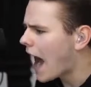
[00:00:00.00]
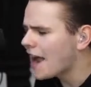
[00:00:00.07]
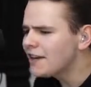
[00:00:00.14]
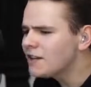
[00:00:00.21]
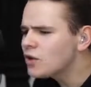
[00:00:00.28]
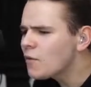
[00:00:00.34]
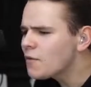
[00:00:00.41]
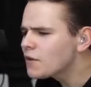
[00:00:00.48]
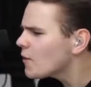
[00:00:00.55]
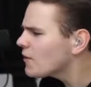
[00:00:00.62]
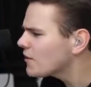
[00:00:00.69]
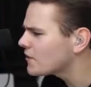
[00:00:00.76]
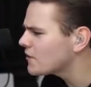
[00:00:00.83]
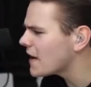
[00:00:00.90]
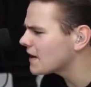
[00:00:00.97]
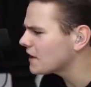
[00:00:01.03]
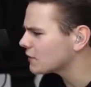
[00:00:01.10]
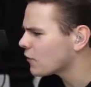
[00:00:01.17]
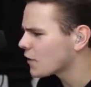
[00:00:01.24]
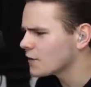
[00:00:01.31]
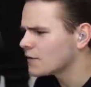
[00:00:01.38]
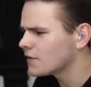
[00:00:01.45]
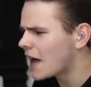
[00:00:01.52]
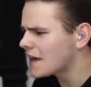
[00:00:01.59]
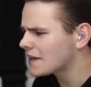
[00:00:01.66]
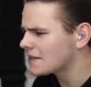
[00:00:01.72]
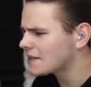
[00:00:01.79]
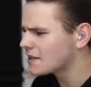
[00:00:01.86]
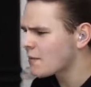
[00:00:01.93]
I didn't know this was a thing here for the
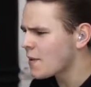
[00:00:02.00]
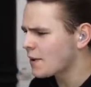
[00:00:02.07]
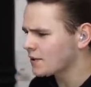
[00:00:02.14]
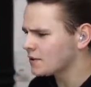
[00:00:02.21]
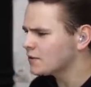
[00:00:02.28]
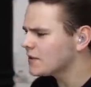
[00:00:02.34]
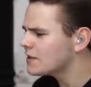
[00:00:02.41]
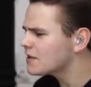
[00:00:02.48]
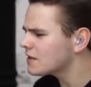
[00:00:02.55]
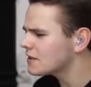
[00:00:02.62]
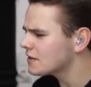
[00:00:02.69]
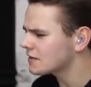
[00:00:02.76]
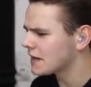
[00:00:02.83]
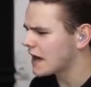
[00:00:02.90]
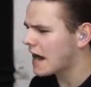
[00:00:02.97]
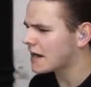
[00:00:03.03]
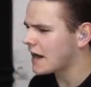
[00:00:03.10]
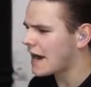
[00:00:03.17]
flight simulator. Dude, this is just a,